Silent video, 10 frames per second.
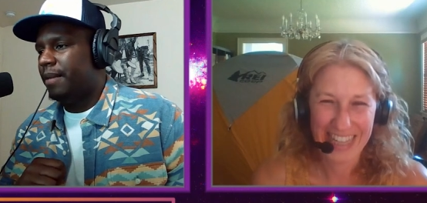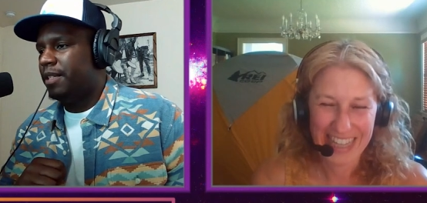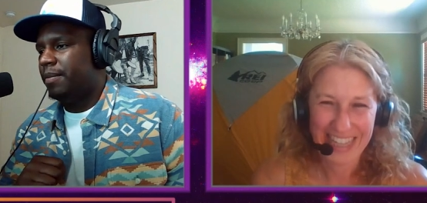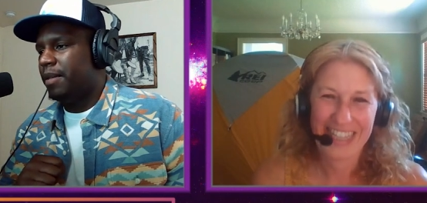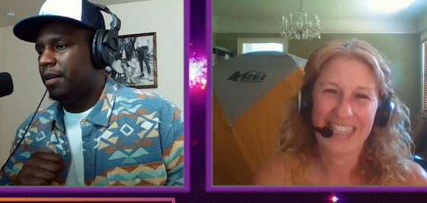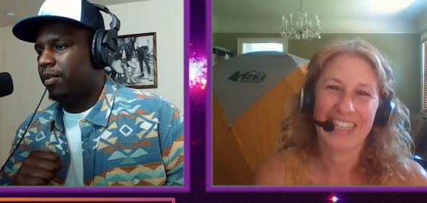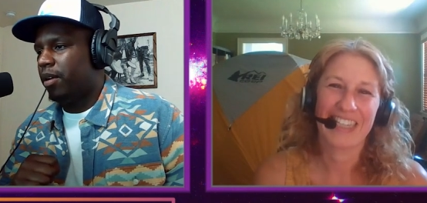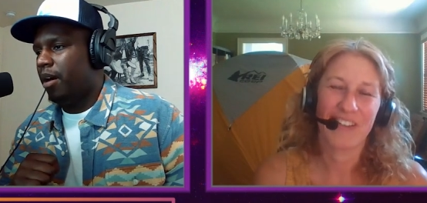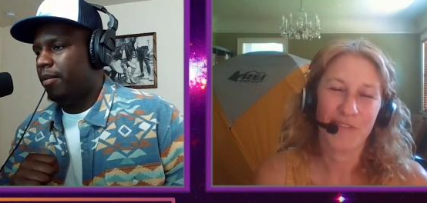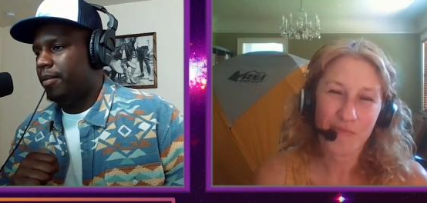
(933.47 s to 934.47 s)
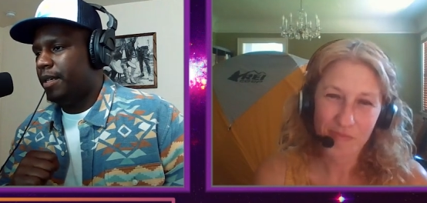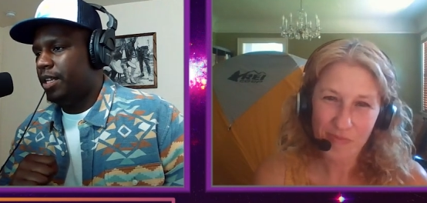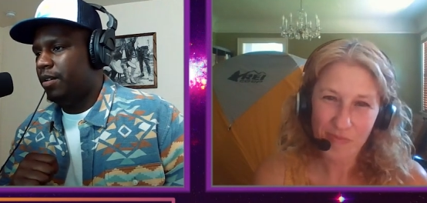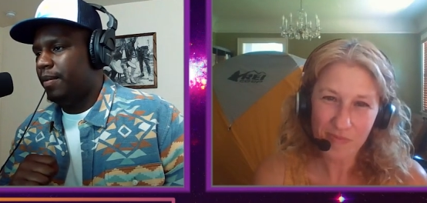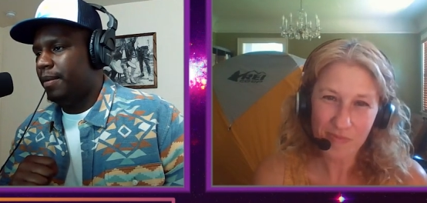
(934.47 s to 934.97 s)
Speaker 1: seem to be a problem in
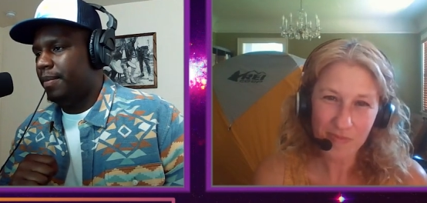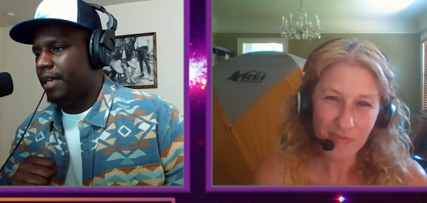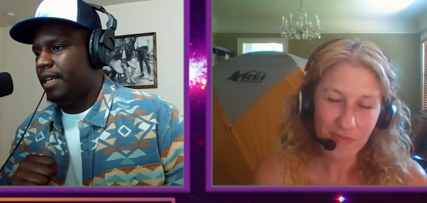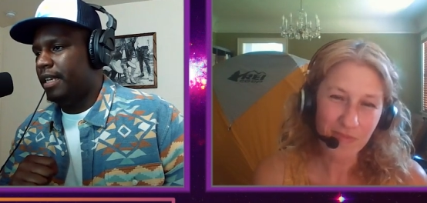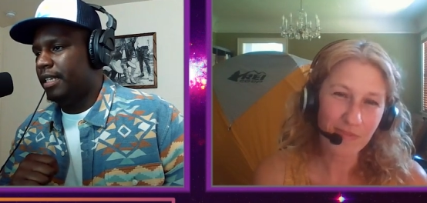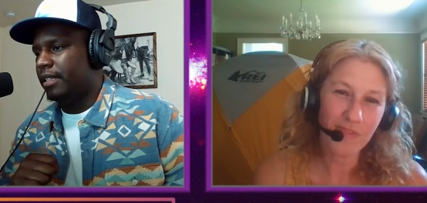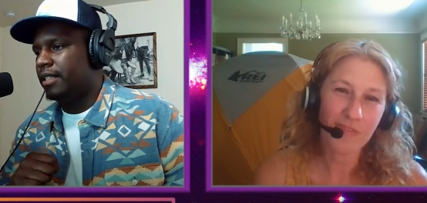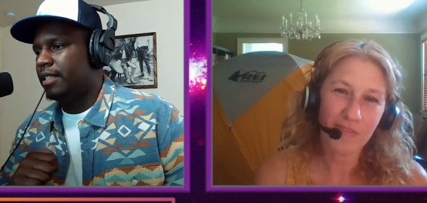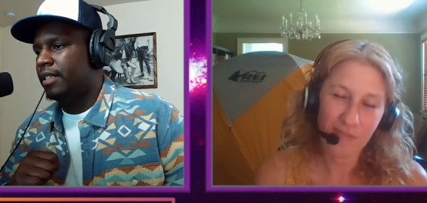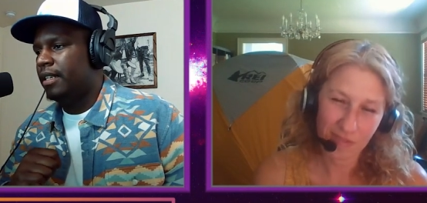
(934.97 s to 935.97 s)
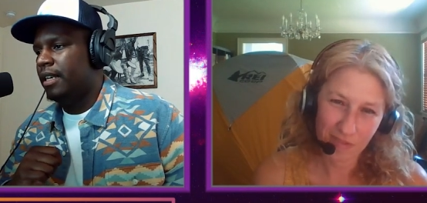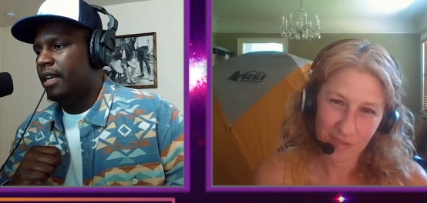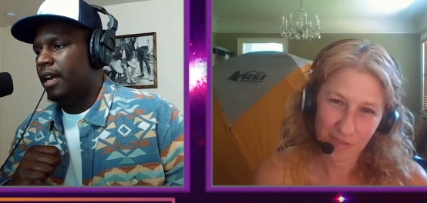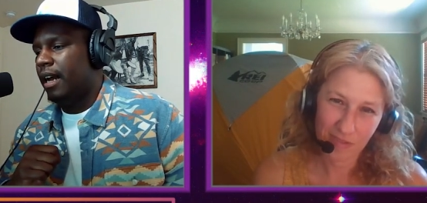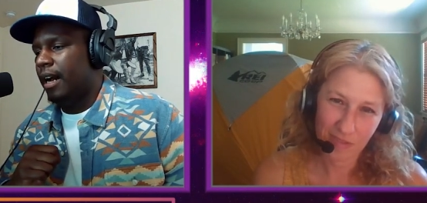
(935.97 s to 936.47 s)
human beings,
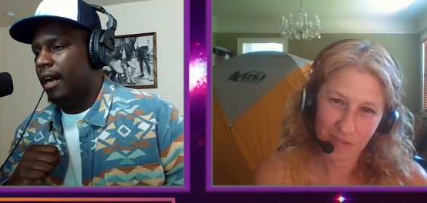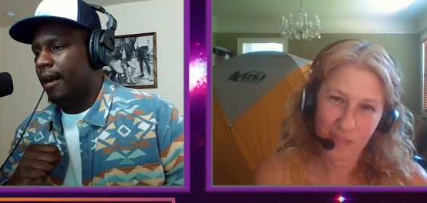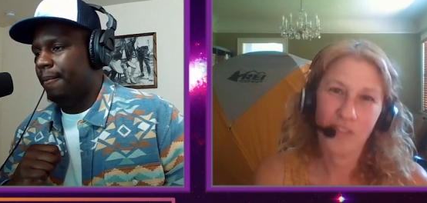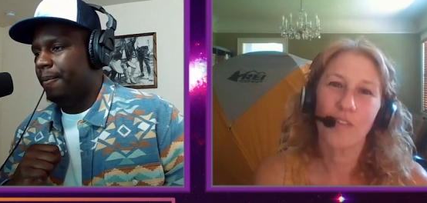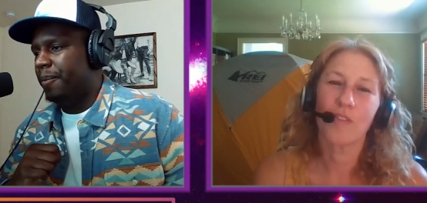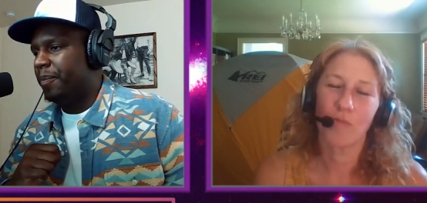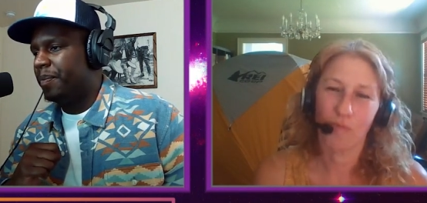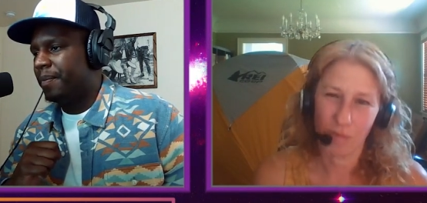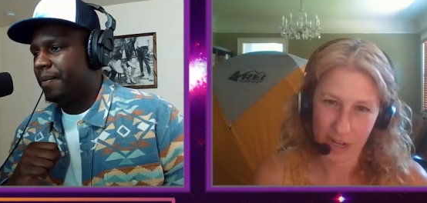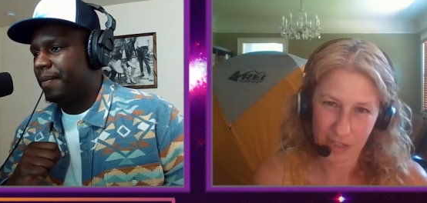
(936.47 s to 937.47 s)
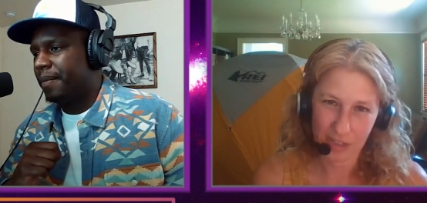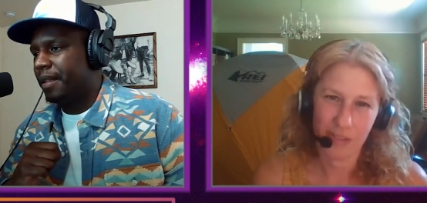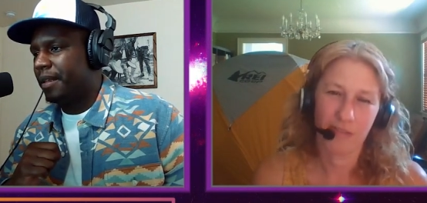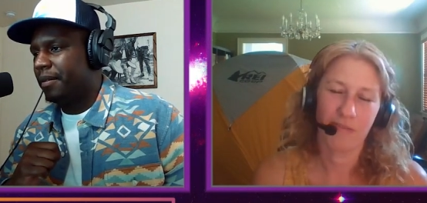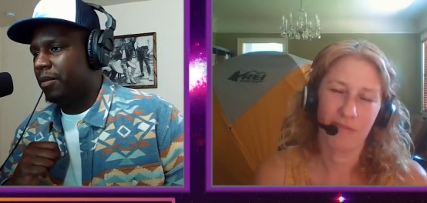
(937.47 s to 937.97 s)
um, right?